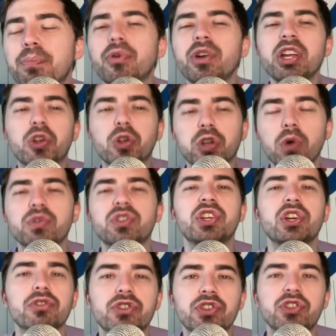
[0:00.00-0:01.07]
pretty close
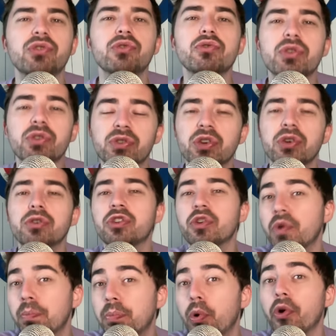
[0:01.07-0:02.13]
here soon to, to
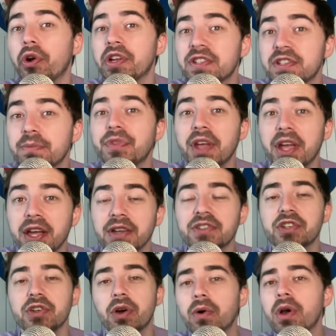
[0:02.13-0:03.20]
reporting some things.
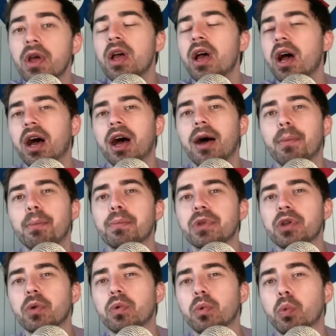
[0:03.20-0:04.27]
You know, um, you
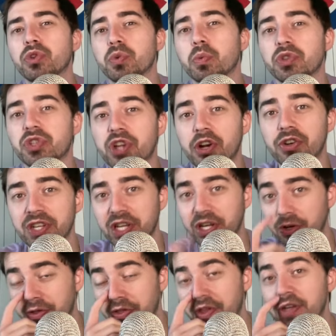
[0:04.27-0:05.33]
know, we'll we'll start to
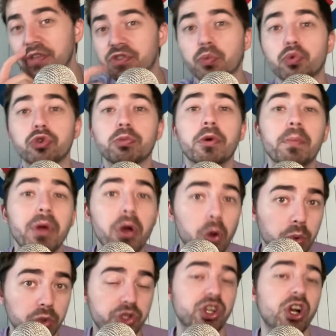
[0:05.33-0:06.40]
hear things. The rumor mill
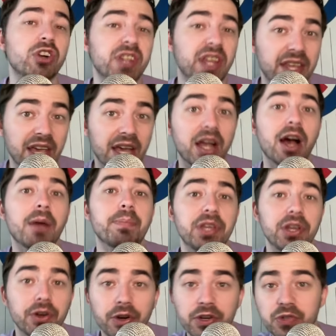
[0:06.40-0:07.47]
will start to kick up
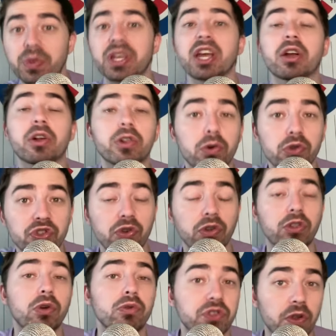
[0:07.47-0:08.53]
here as we get closer and
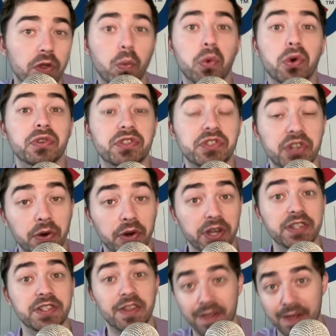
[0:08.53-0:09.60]
closer to the World
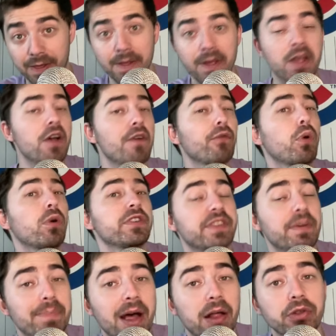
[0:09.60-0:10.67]
Series, and then of course the
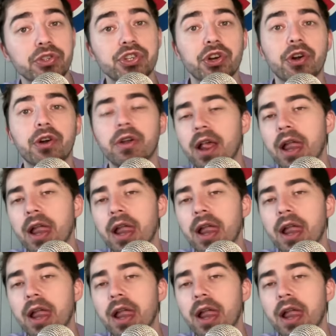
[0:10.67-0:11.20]
Bellinger